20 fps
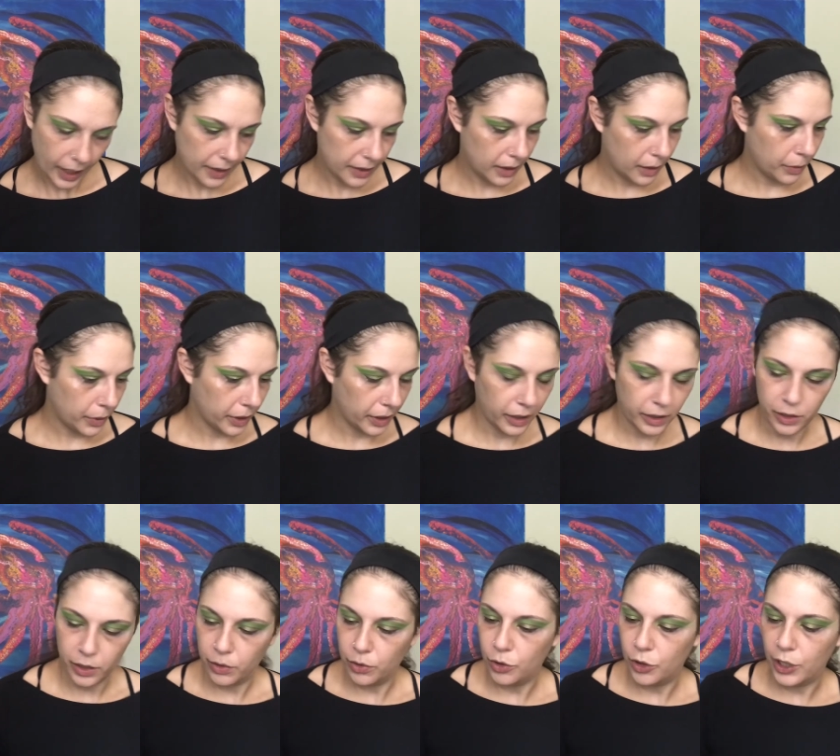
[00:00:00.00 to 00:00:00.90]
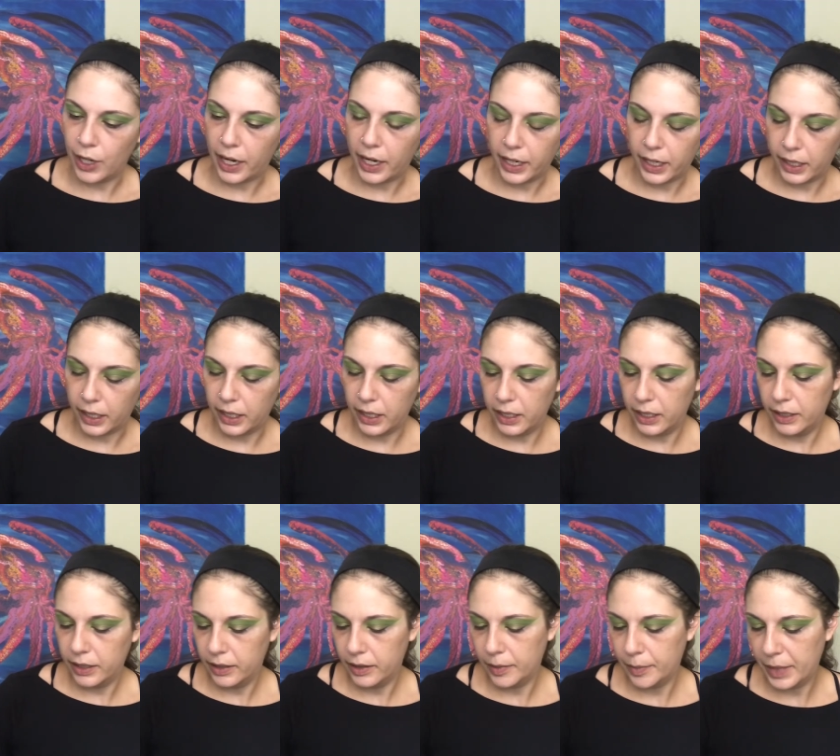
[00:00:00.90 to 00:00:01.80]
think we're going to do Jaded.
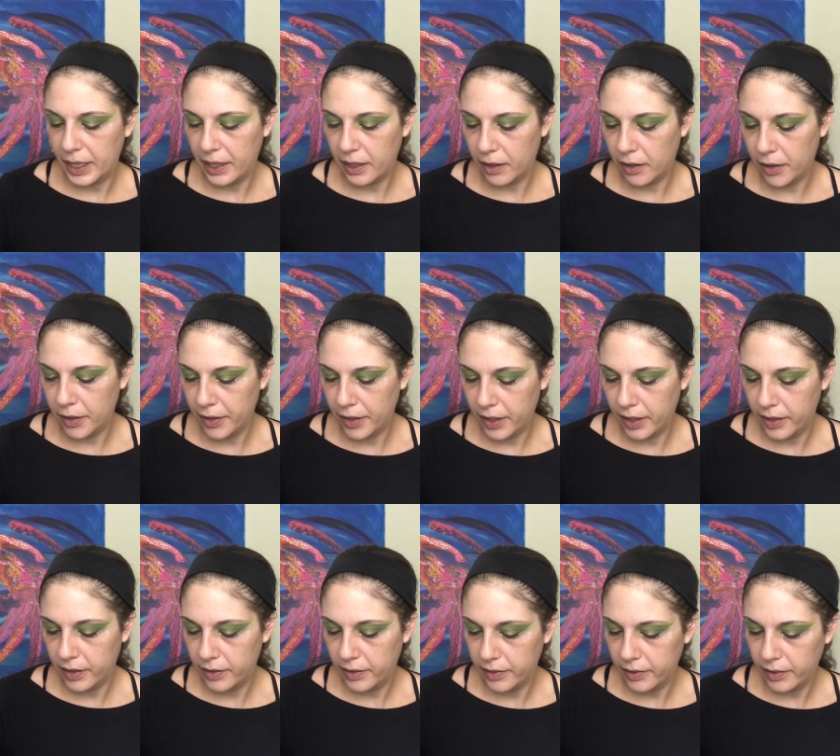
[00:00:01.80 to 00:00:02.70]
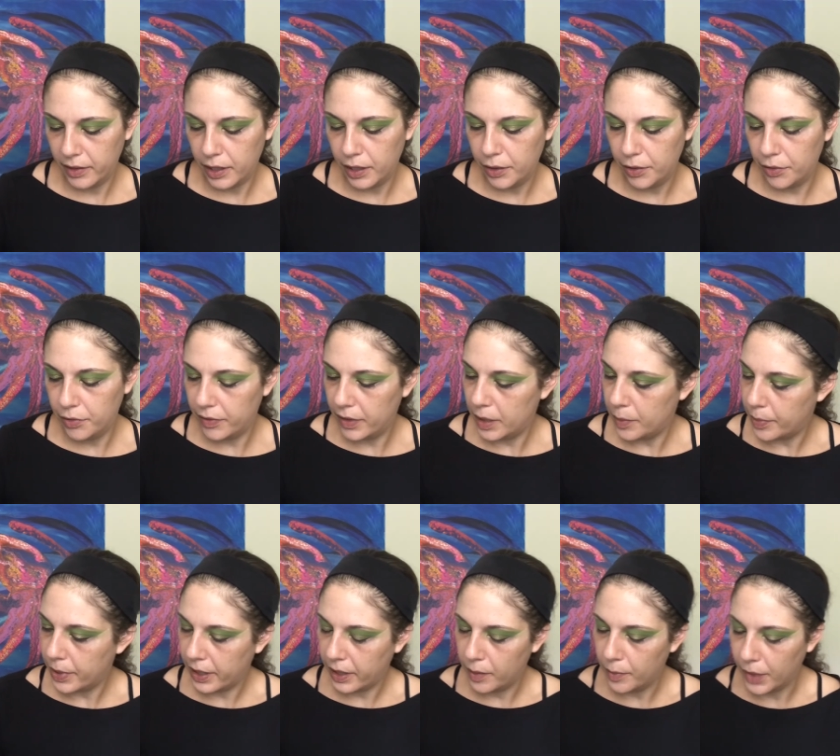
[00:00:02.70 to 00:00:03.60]
Let me get all the UV
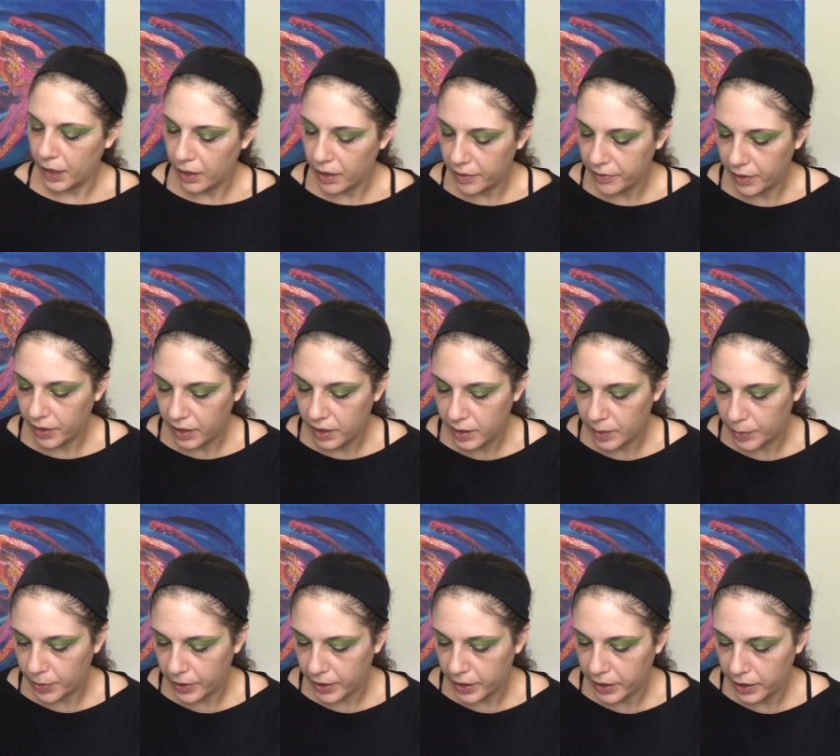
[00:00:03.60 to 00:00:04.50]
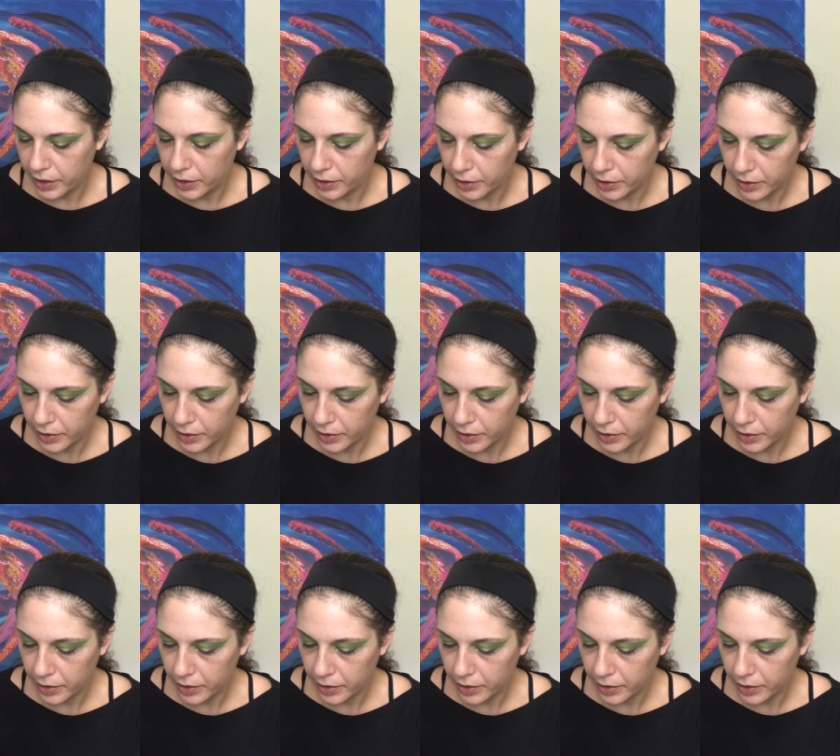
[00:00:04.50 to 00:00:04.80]
pigment off of this brush.